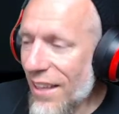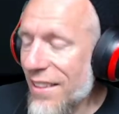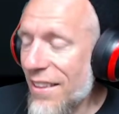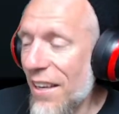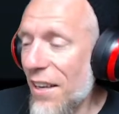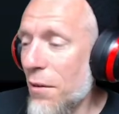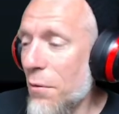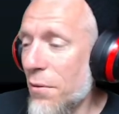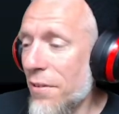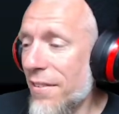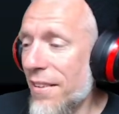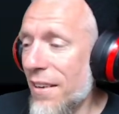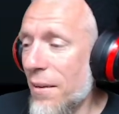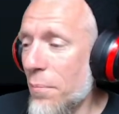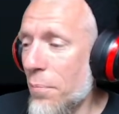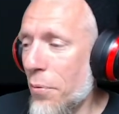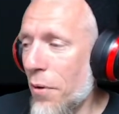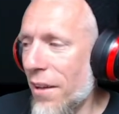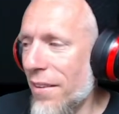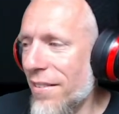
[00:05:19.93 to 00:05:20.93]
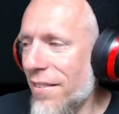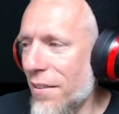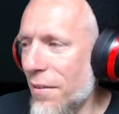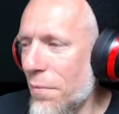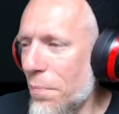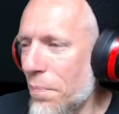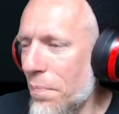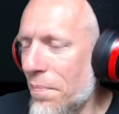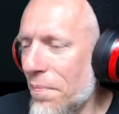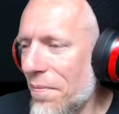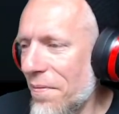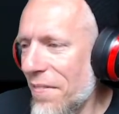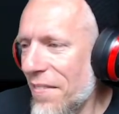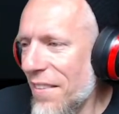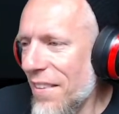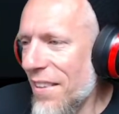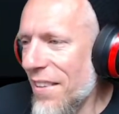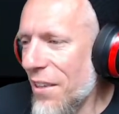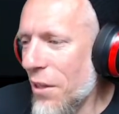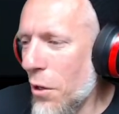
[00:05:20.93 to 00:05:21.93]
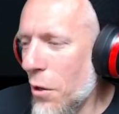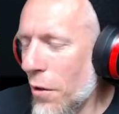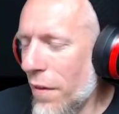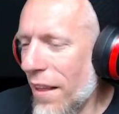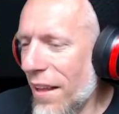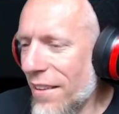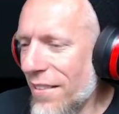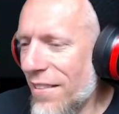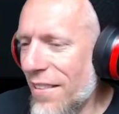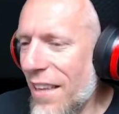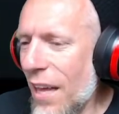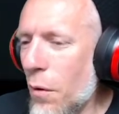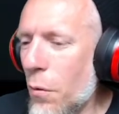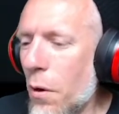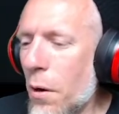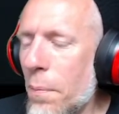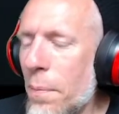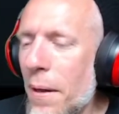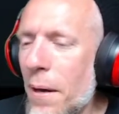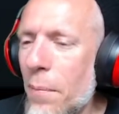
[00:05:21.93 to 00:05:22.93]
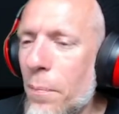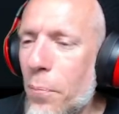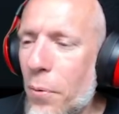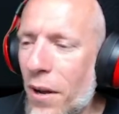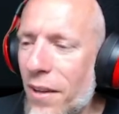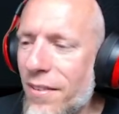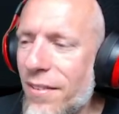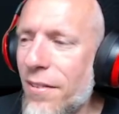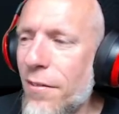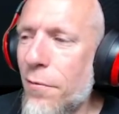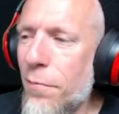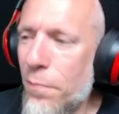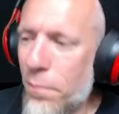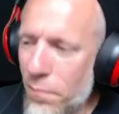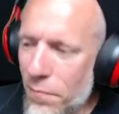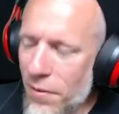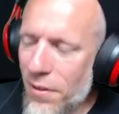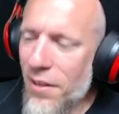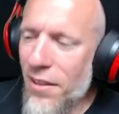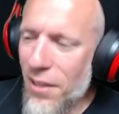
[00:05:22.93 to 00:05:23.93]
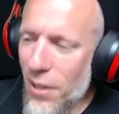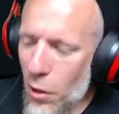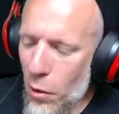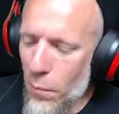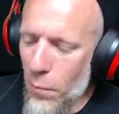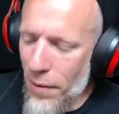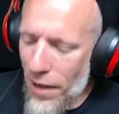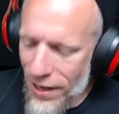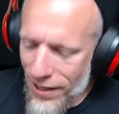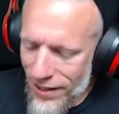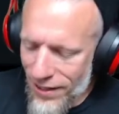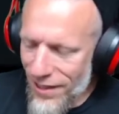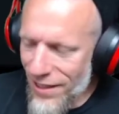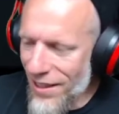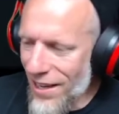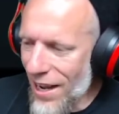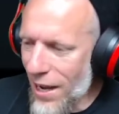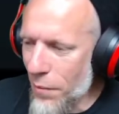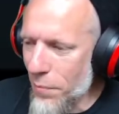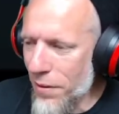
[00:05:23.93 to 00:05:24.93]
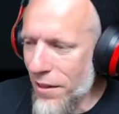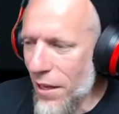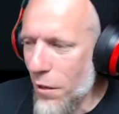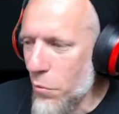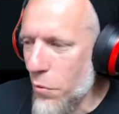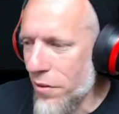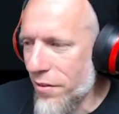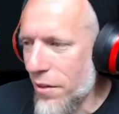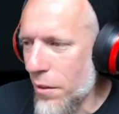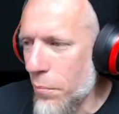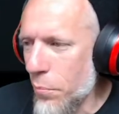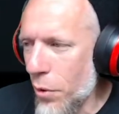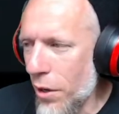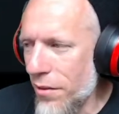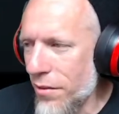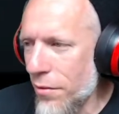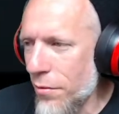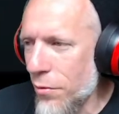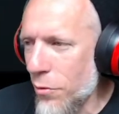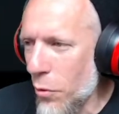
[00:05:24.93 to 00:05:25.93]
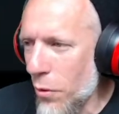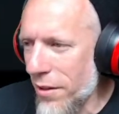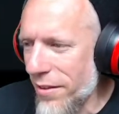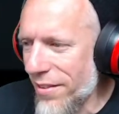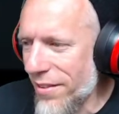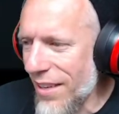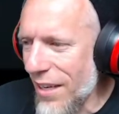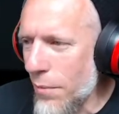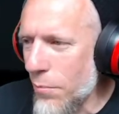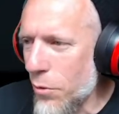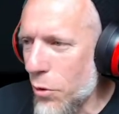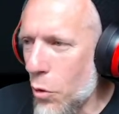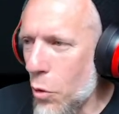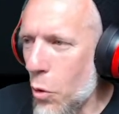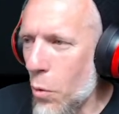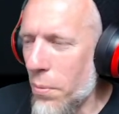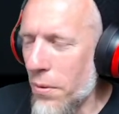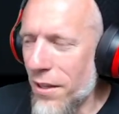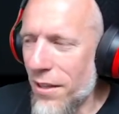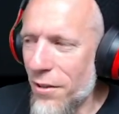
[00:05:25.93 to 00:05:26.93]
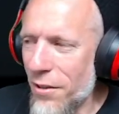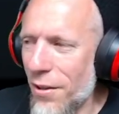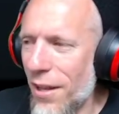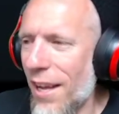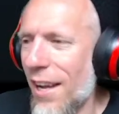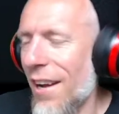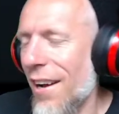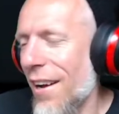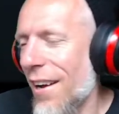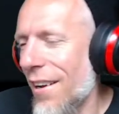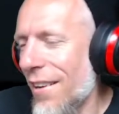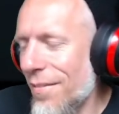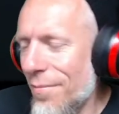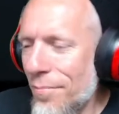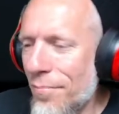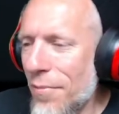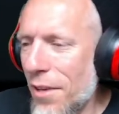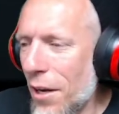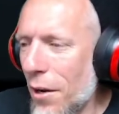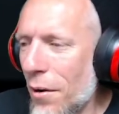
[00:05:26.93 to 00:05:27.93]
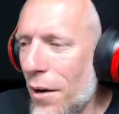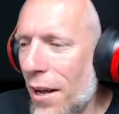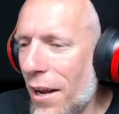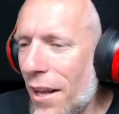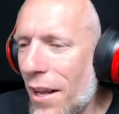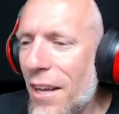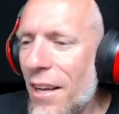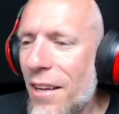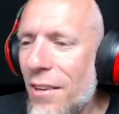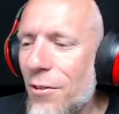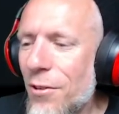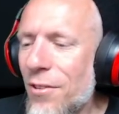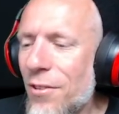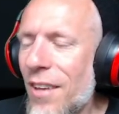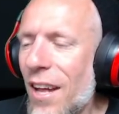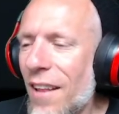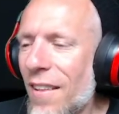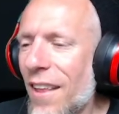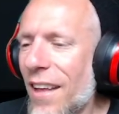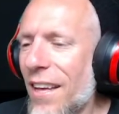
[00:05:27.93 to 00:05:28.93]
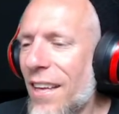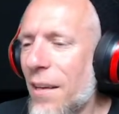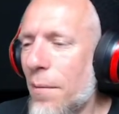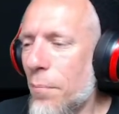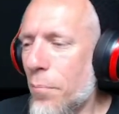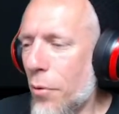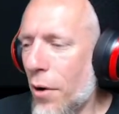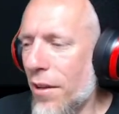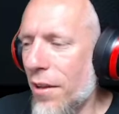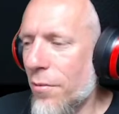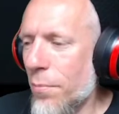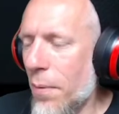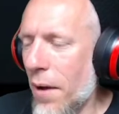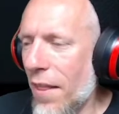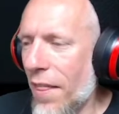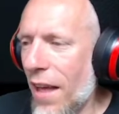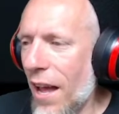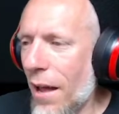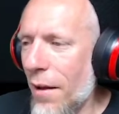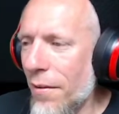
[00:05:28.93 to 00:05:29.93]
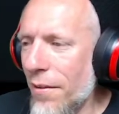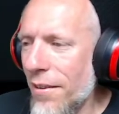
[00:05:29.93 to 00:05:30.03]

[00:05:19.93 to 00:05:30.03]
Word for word: that wasn't impressive. You know that that would have been impressive you know, back in the day, but that wasn't impressive. So it seemed cool, but then you're like, uh, you know, I, just not like impressed by that